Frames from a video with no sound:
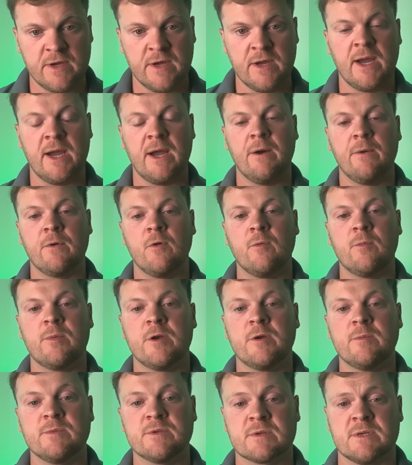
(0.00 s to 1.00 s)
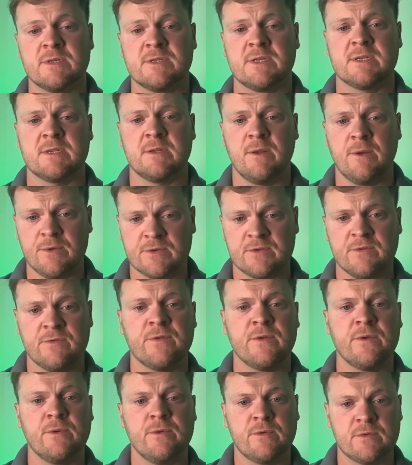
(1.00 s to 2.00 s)
algal blooms because there's lots of
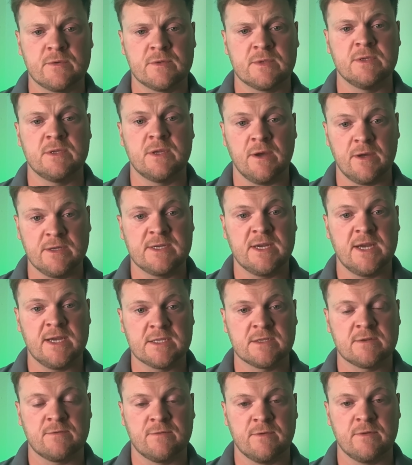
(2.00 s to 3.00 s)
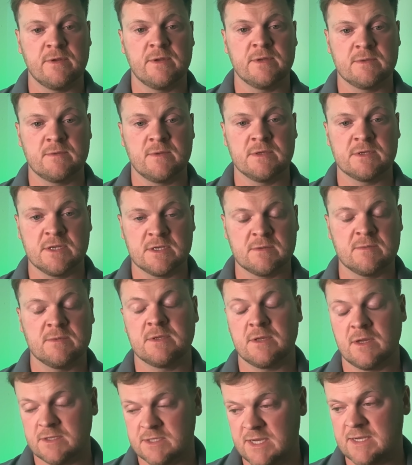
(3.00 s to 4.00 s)
food to digest for the system to
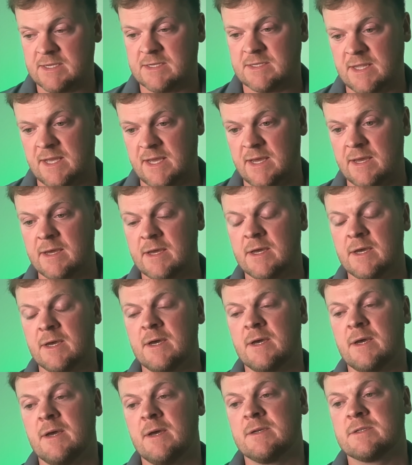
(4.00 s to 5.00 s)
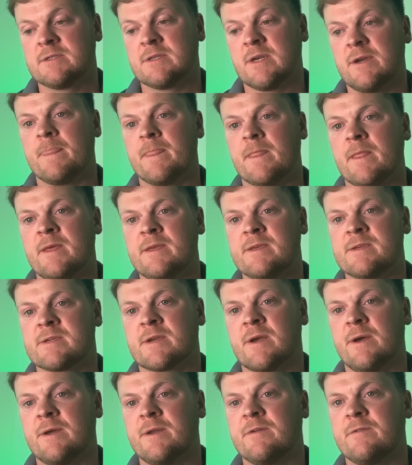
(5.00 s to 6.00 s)
digest there. So it's
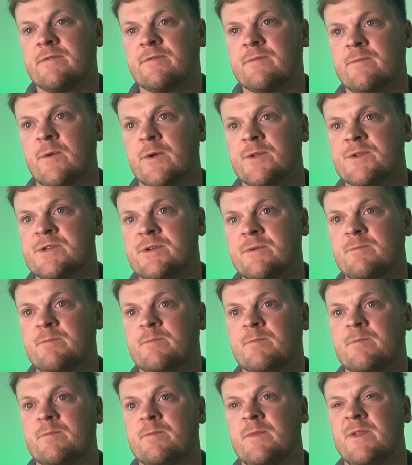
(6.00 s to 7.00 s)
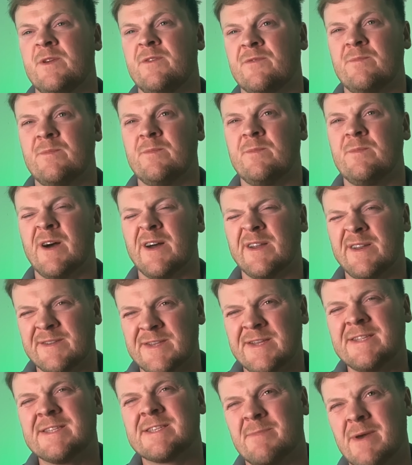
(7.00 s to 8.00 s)
kind of I
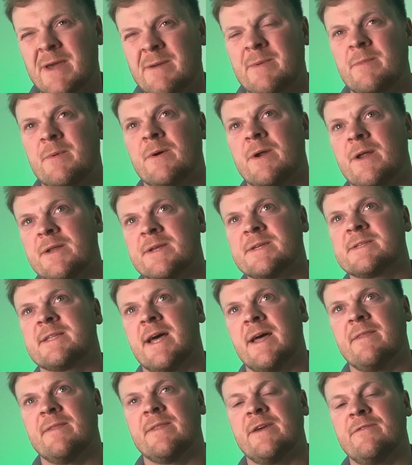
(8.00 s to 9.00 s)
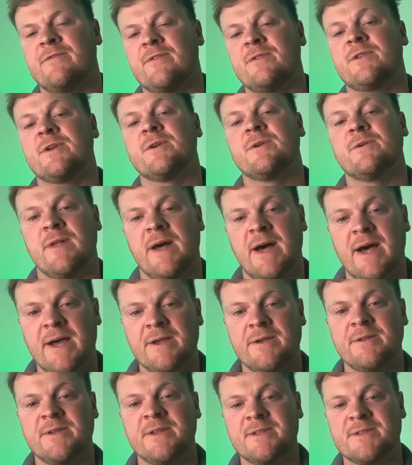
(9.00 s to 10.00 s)
need to make people understand that if you do
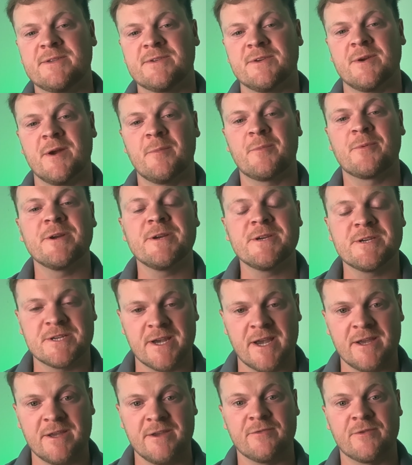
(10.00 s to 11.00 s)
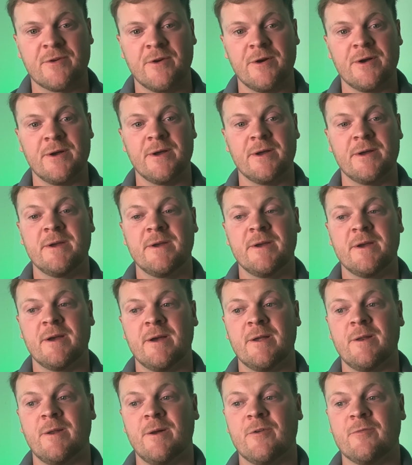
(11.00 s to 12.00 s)
that, you need to appreciate you've got a
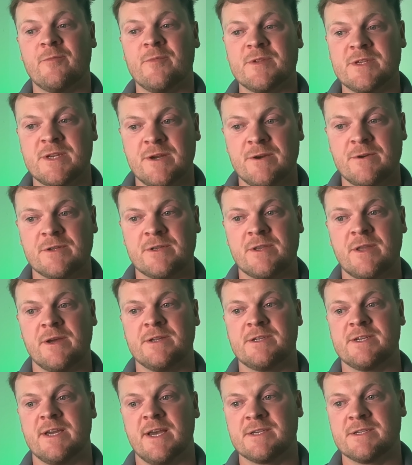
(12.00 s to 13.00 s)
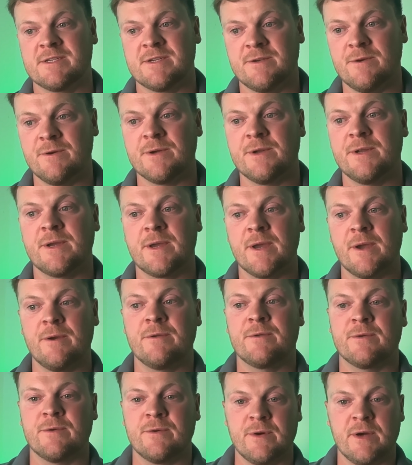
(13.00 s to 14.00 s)
lot of material to digest. So you're going to go
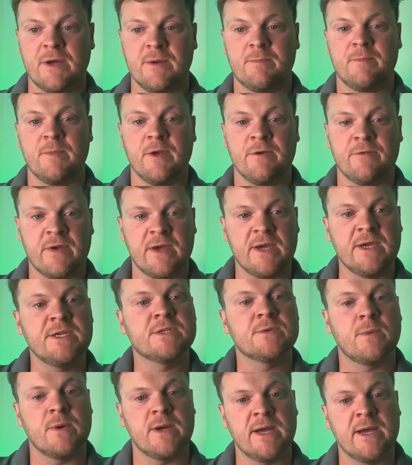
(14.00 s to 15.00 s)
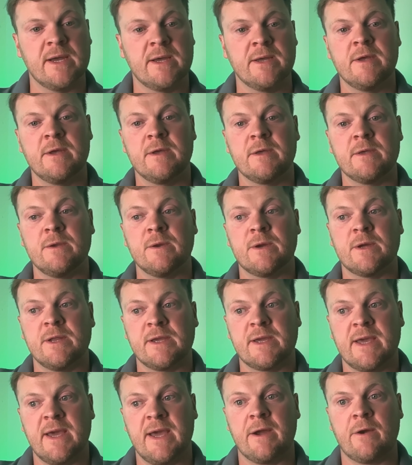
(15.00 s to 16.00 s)
through a phase where you're going to get